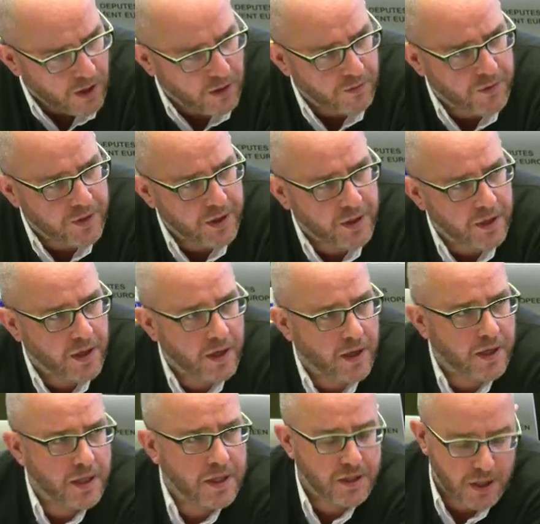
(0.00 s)
of the
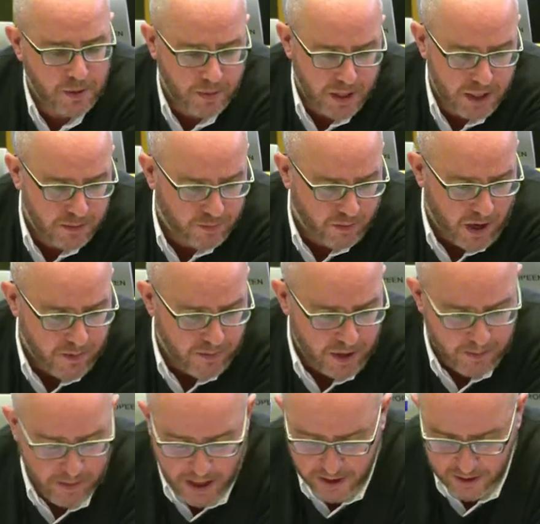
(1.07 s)
ECB's primary
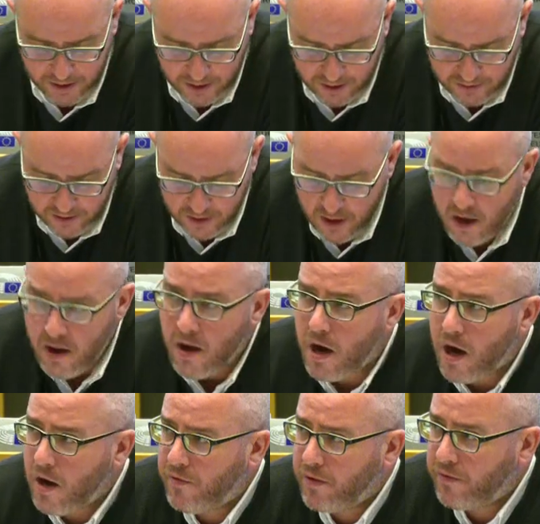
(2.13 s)
mandate
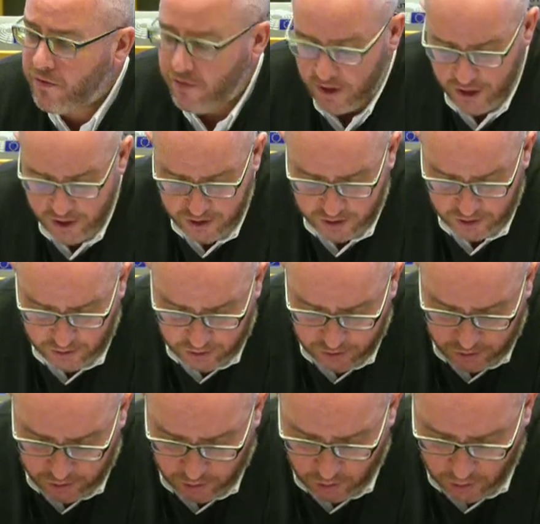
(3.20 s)
of inflation
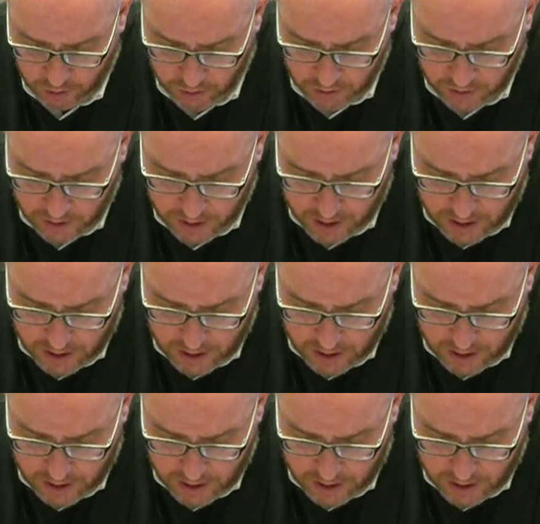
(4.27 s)
control,